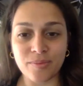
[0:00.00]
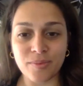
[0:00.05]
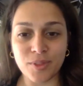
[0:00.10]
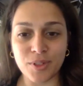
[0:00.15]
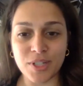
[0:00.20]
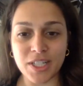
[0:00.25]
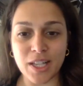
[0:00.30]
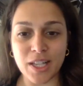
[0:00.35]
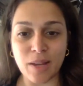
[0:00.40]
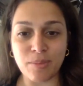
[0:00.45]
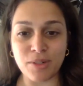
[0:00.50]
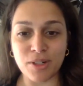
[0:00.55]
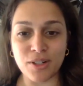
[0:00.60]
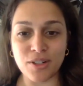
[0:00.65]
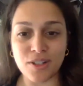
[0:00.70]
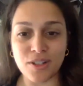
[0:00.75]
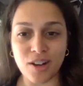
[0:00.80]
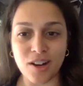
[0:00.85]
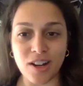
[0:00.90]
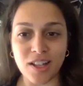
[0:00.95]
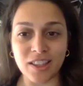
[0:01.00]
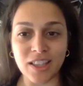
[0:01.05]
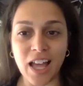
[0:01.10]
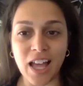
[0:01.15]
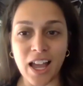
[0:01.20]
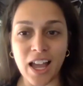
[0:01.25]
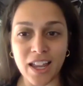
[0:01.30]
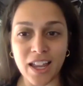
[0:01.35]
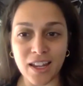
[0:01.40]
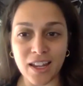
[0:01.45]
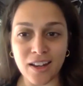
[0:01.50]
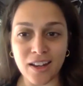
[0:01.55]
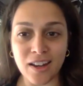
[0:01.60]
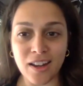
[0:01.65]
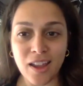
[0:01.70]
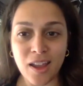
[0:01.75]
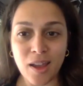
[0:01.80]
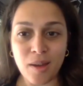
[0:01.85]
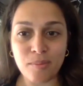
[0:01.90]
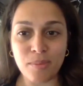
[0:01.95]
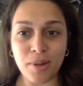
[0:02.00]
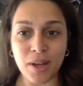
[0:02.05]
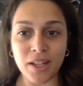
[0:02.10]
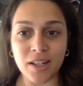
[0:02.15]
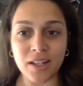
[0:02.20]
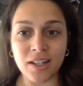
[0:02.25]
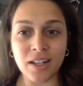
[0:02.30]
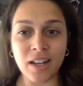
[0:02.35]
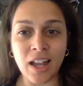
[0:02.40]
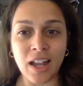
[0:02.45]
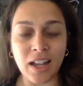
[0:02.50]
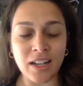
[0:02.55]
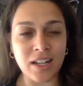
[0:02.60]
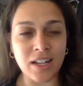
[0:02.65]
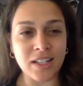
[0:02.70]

receptors are online, but not